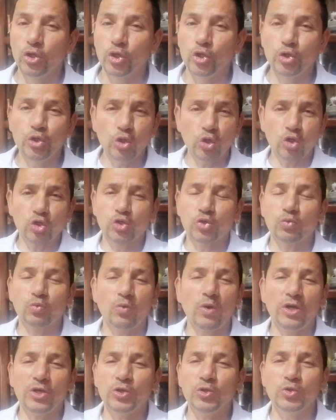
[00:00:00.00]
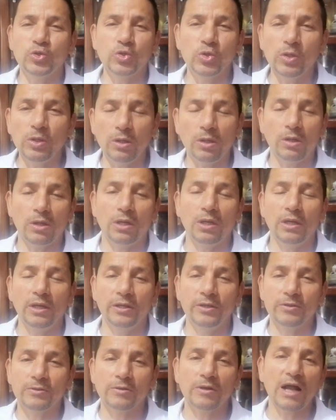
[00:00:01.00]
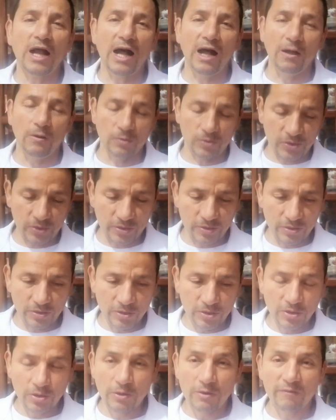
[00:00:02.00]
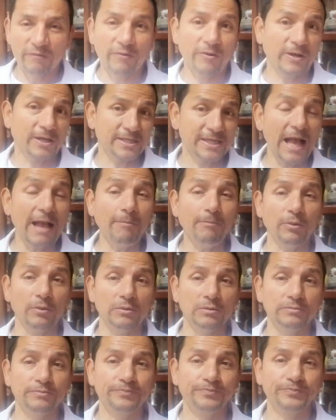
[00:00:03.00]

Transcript: Just what you do in your house. For example,